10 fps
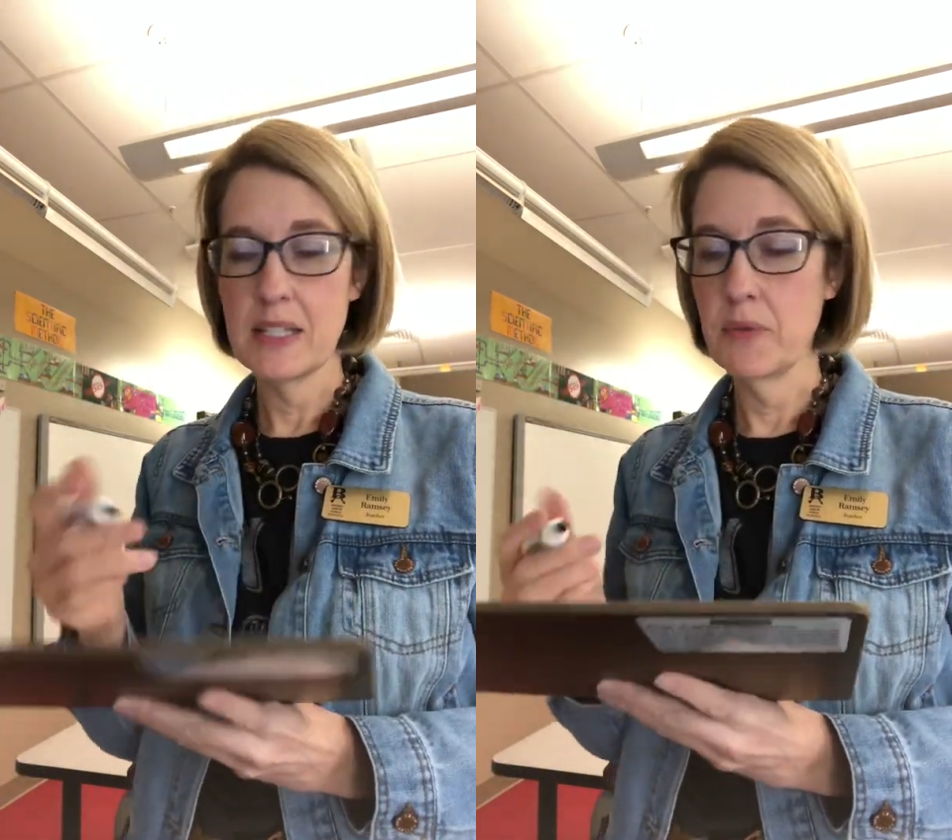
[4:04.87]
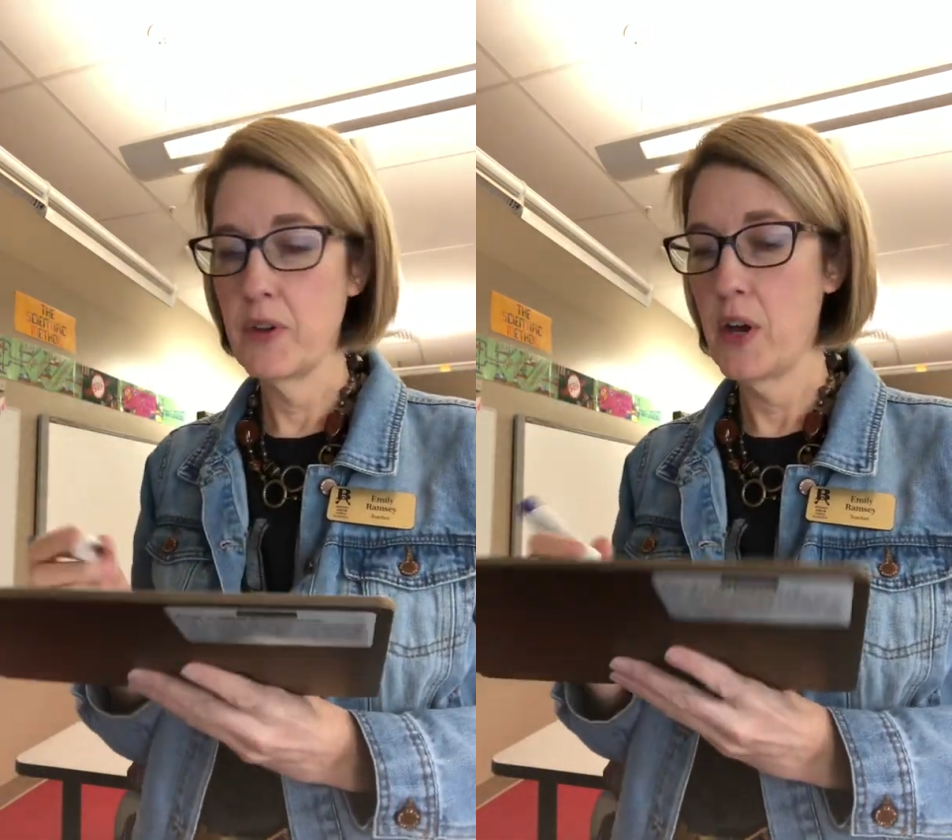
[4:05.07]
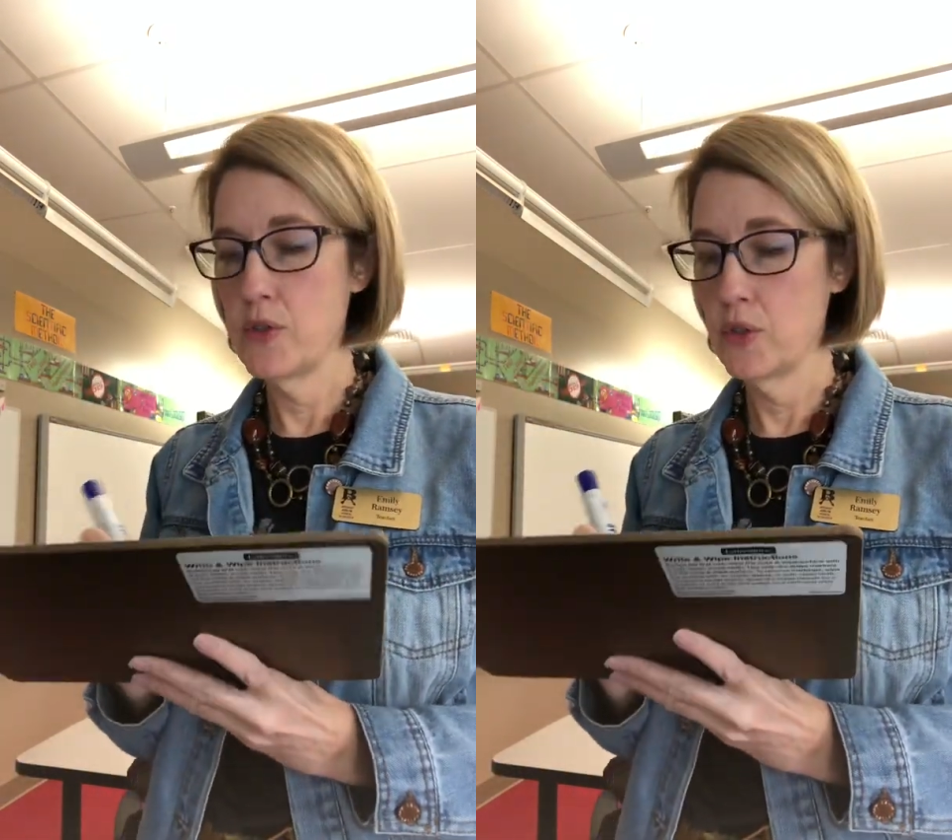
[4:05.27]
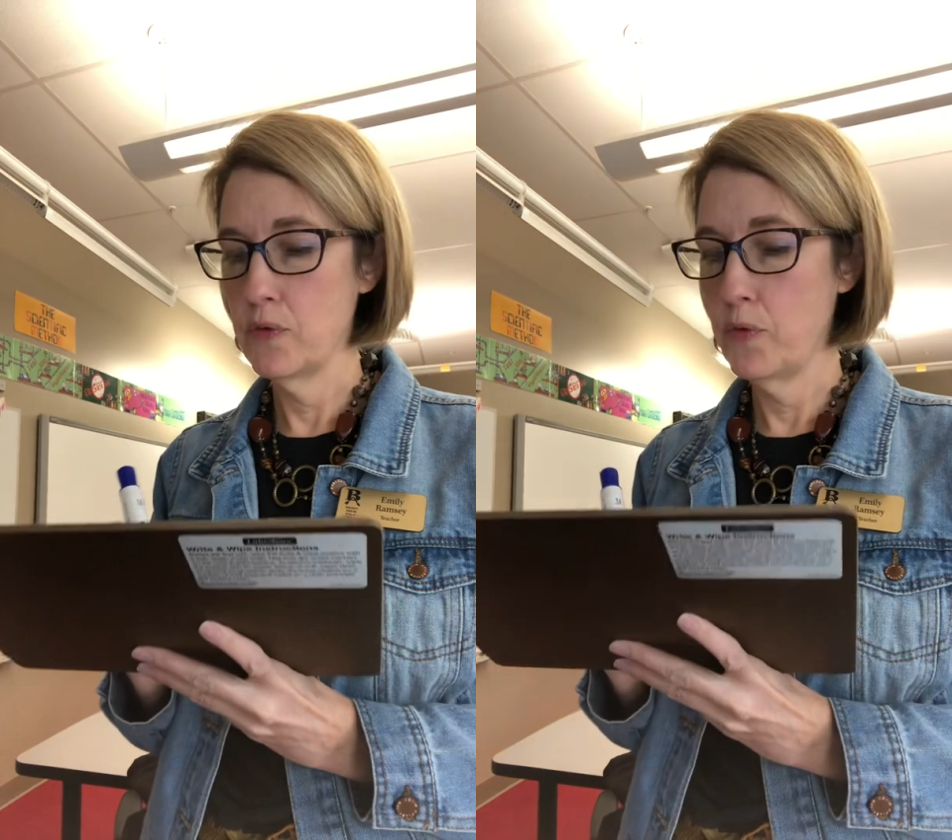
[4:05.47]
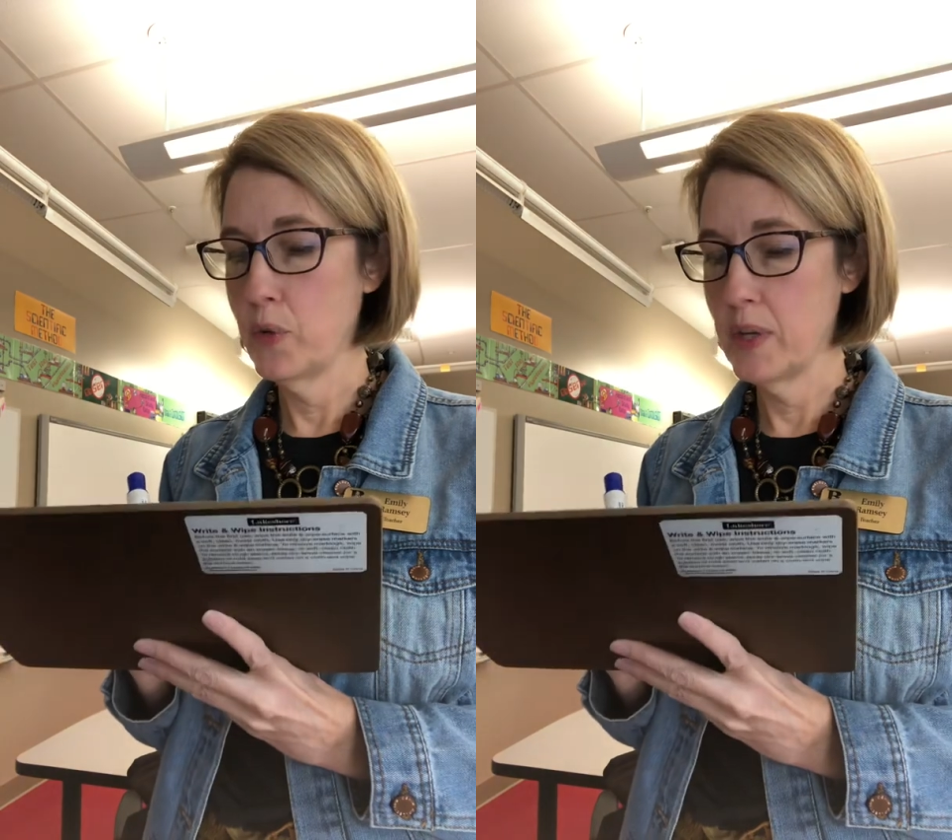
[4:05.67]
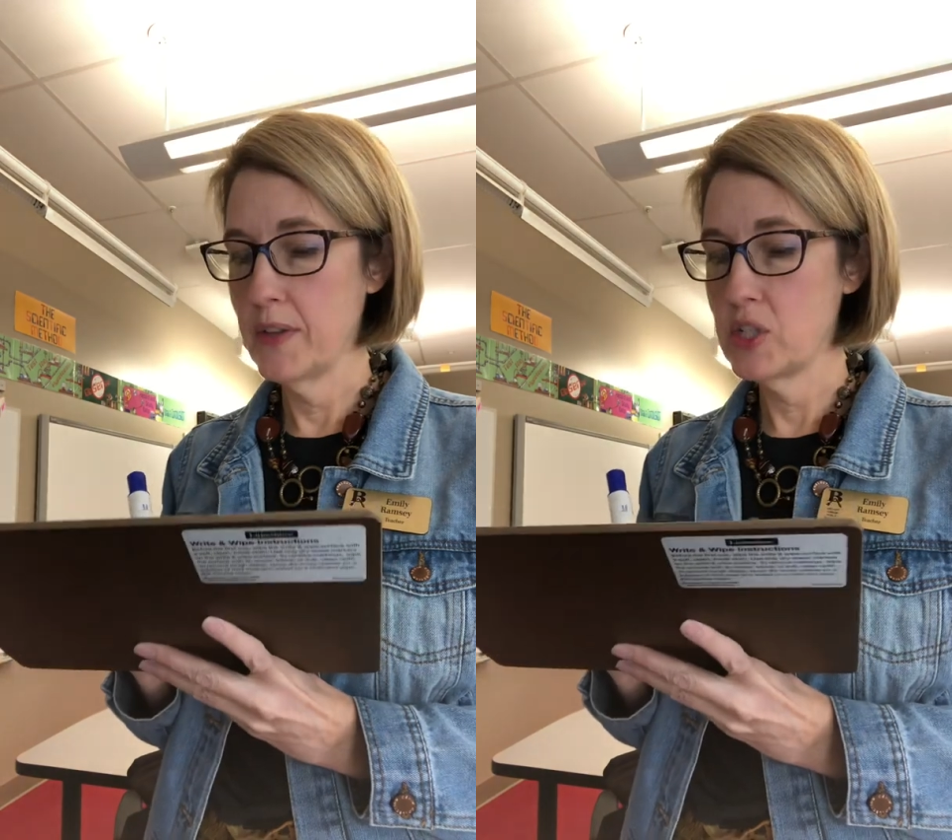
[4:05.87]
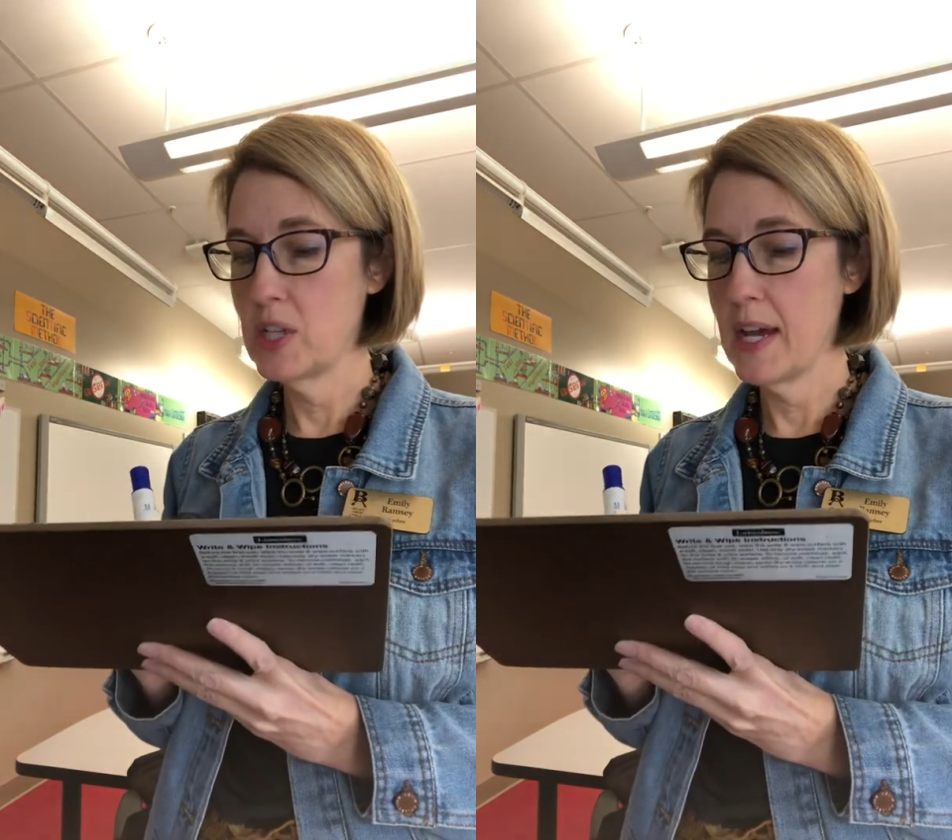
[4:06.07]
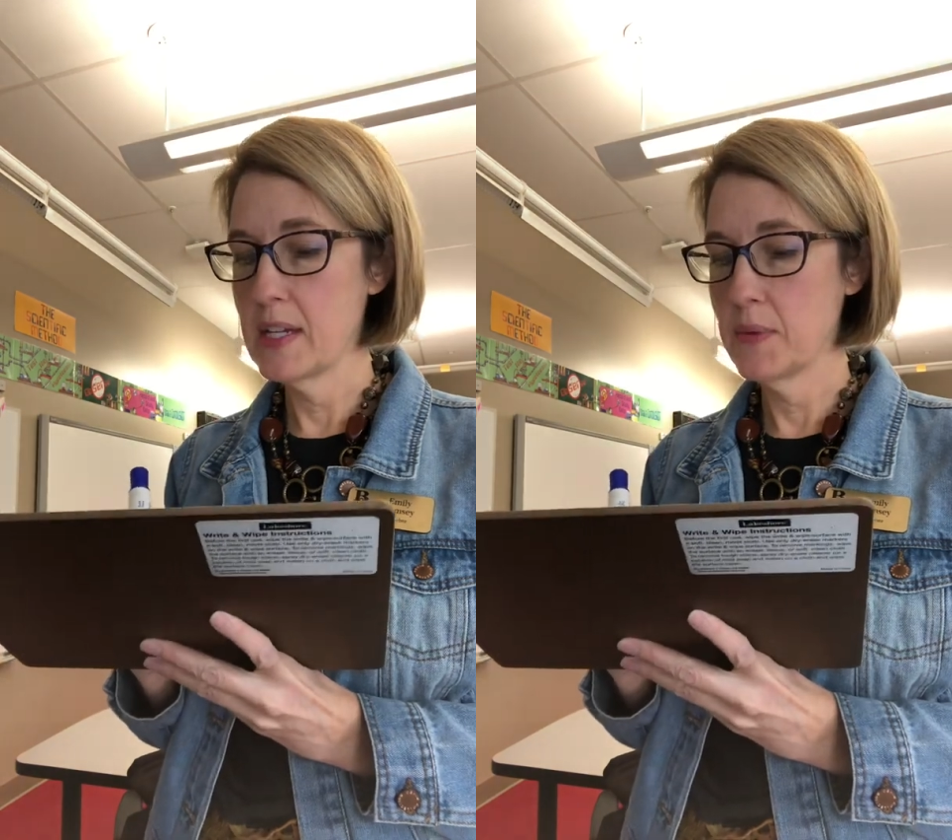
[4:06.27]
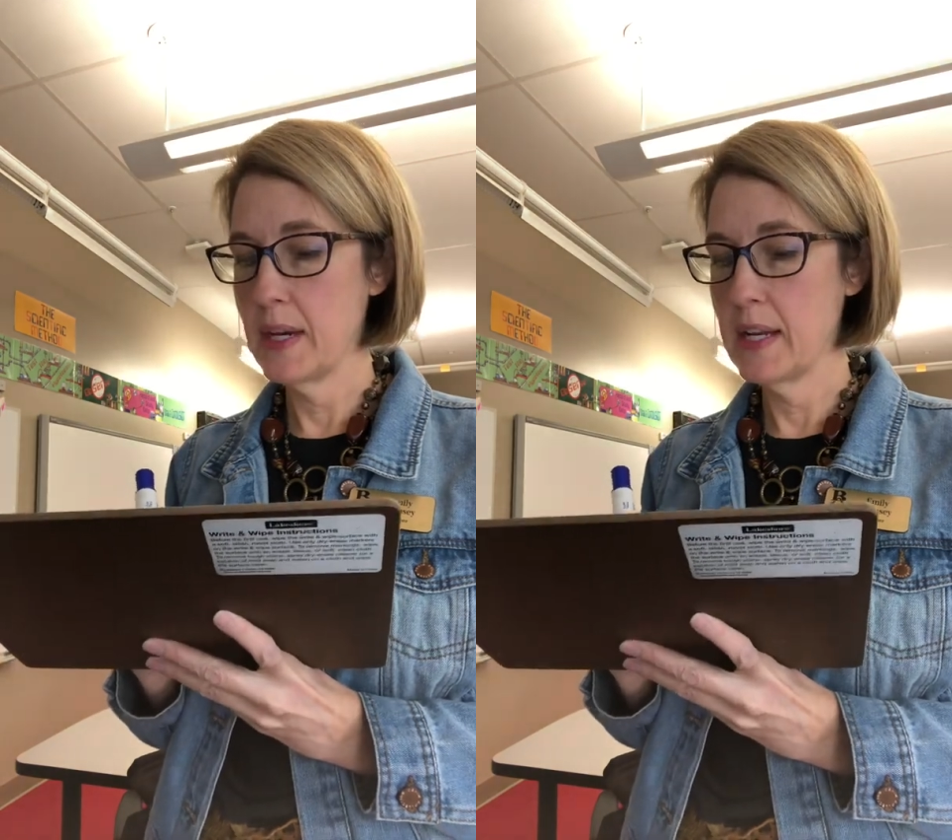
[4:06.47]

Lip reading: to the 140 that she has right